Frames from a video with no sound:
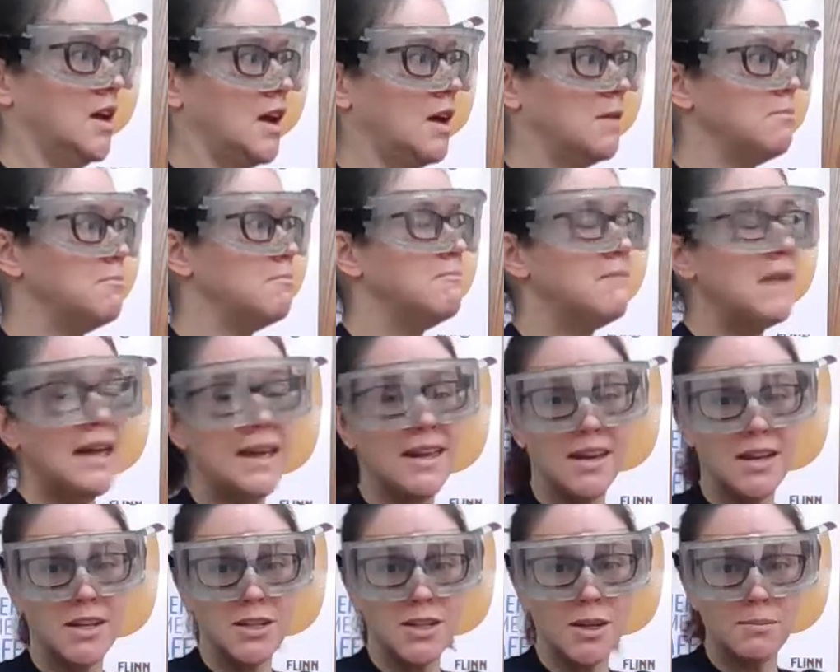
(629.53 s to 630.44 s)
I may
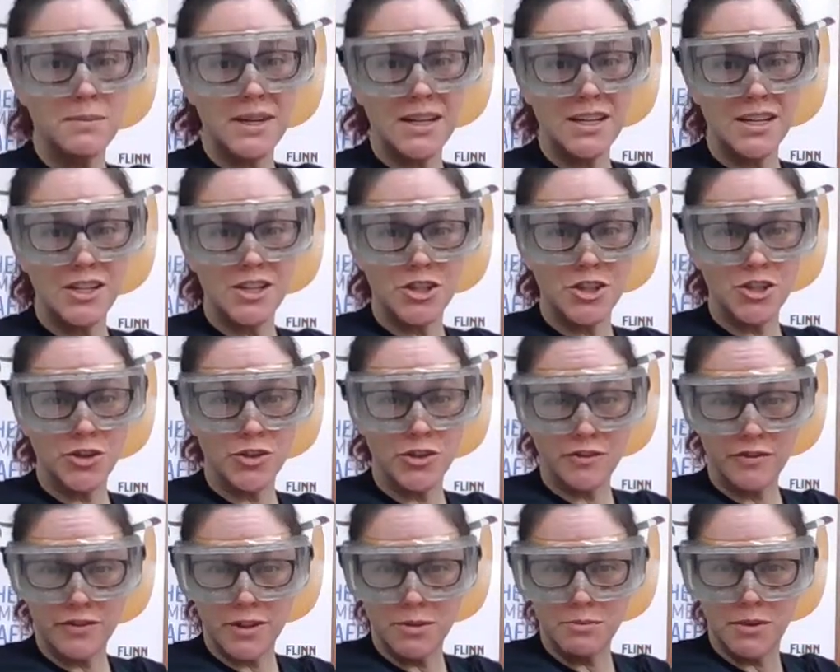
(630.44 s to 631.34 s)
end up needing to turn
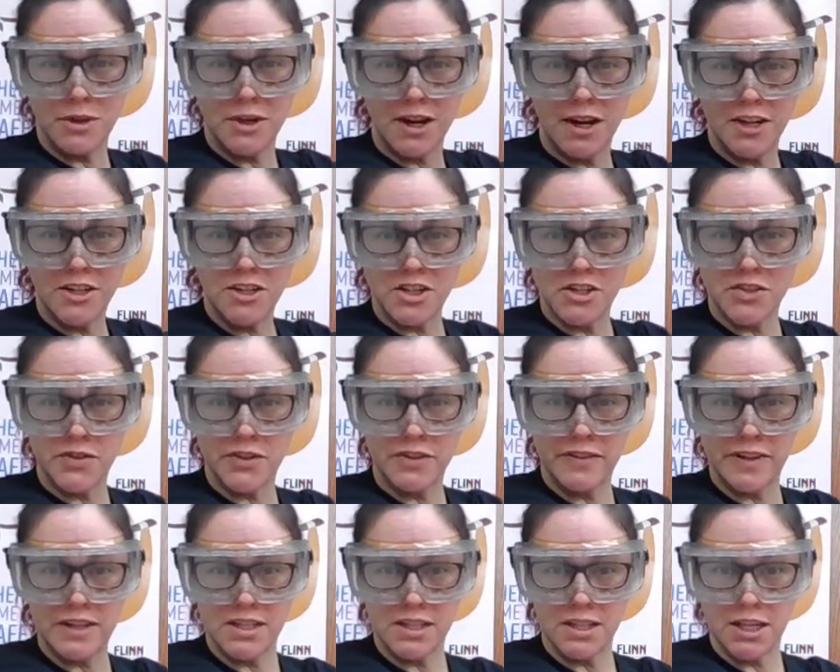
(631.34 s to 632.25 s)
the fume hood on just for
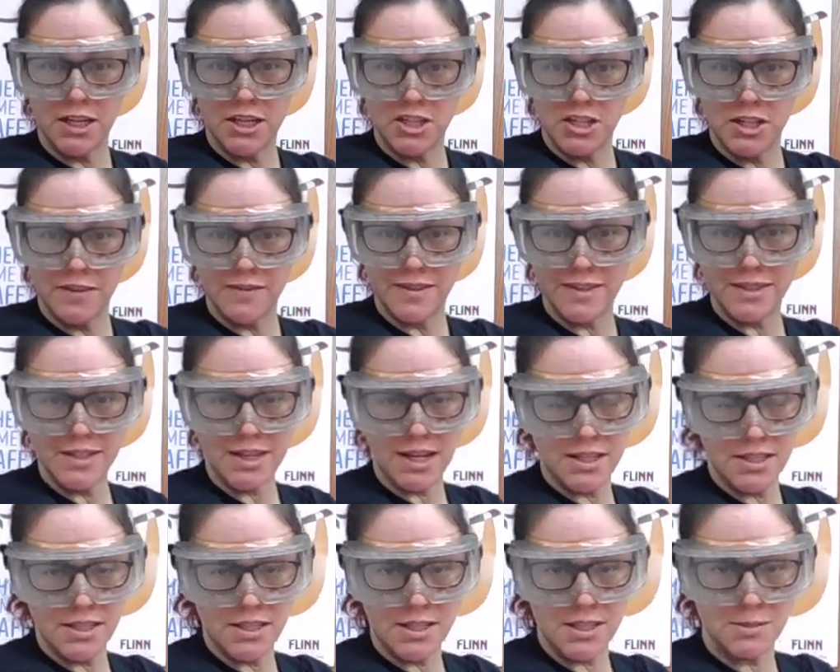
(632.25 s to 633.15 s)
ventilation if this
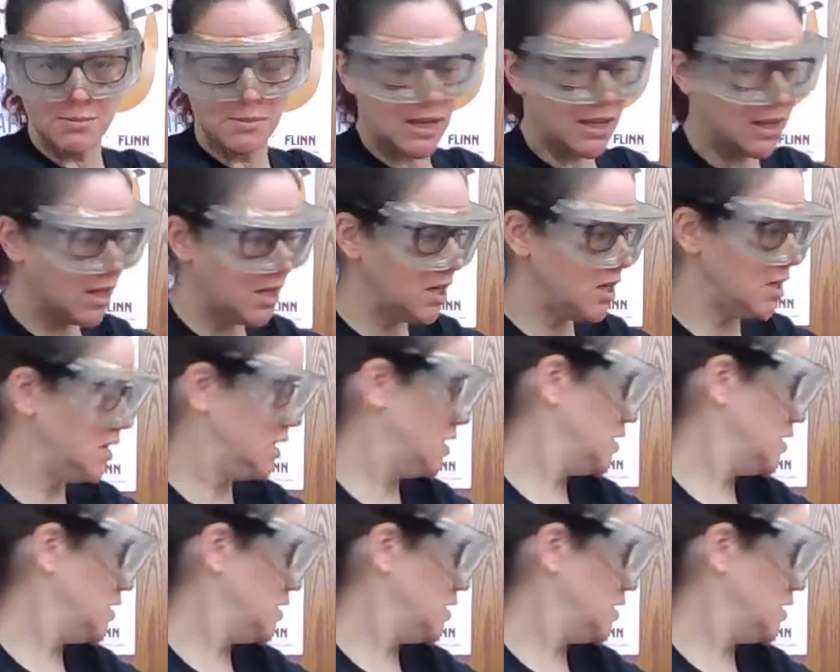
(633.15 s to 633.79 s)
gets smelly,